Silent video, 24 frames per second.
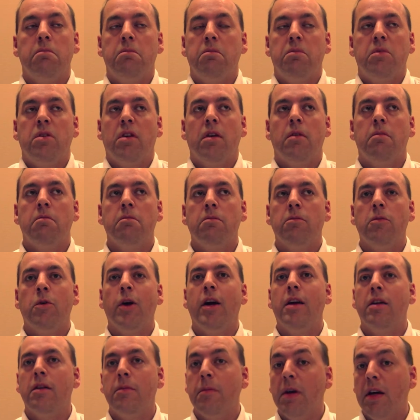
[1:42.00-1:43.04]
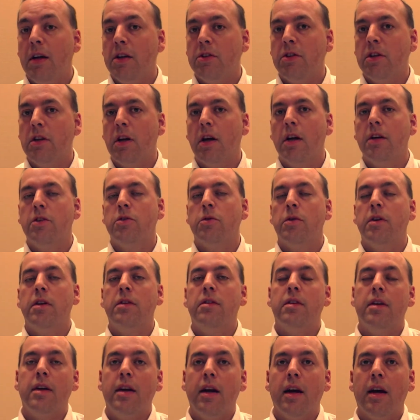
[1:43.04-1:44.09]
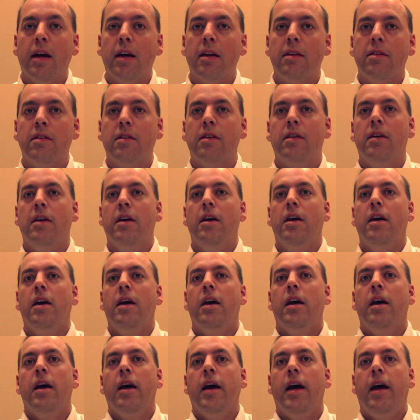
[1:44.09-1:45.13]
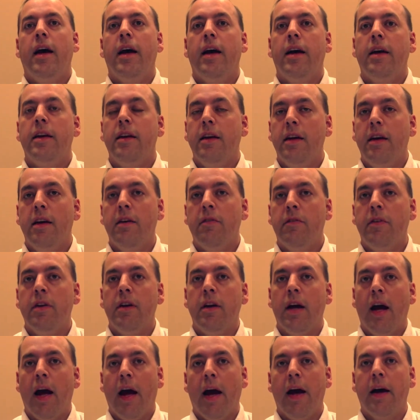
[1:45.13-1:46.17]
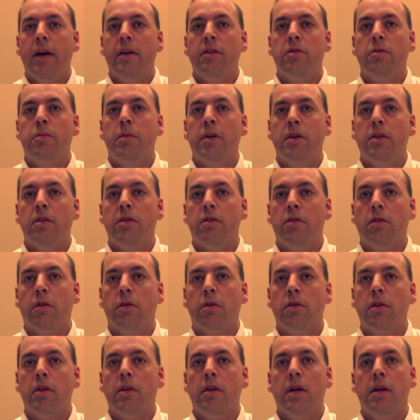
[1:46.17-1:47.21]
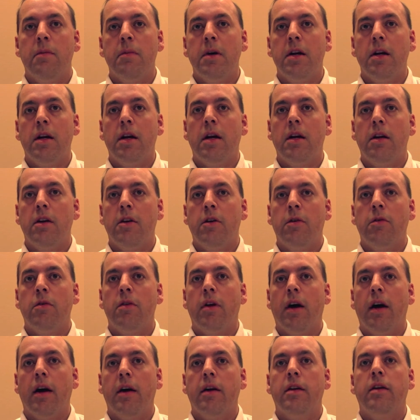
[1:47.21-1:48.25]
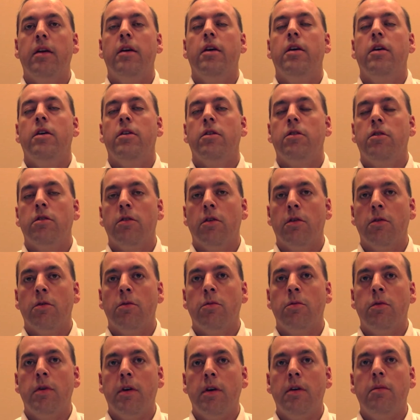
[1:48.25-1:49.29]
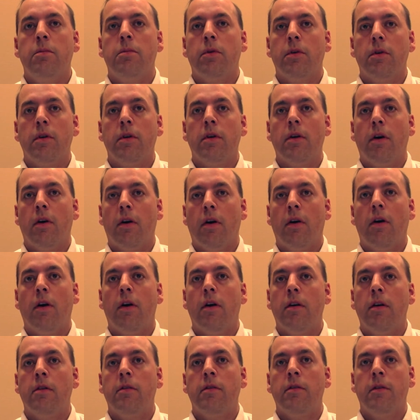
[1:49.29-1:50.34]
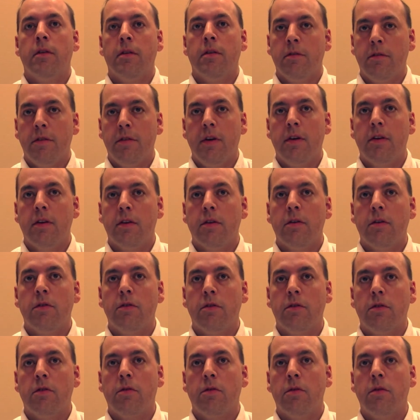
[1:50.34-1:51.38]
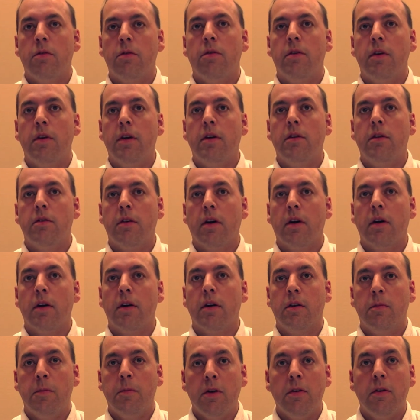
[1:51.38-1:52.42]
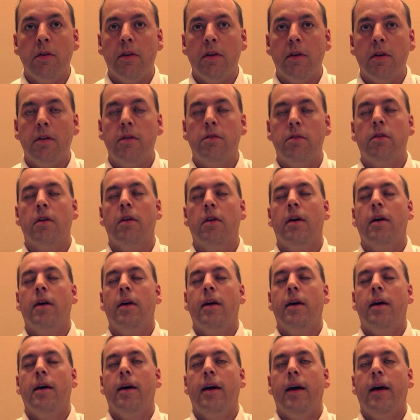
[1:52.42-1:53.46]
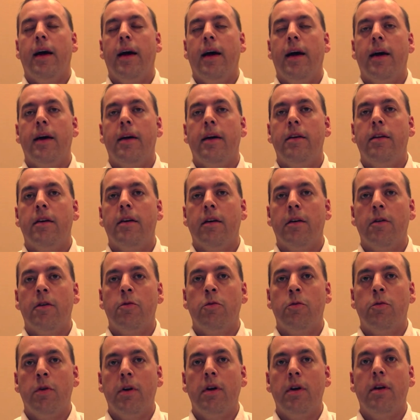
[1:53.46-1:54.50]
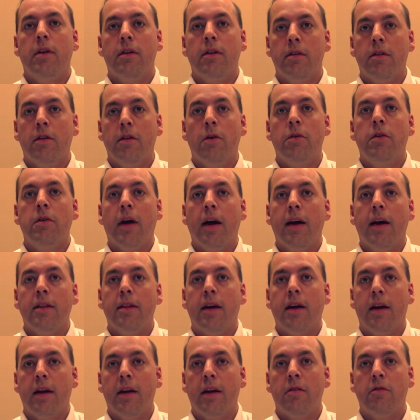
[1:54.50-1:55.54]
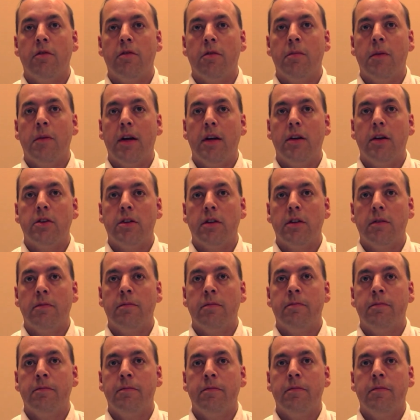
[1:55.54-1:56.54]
some random Asian country to get. And if it has been stolen, they may not know that. So we put our feelers through these communities, and we locate that information,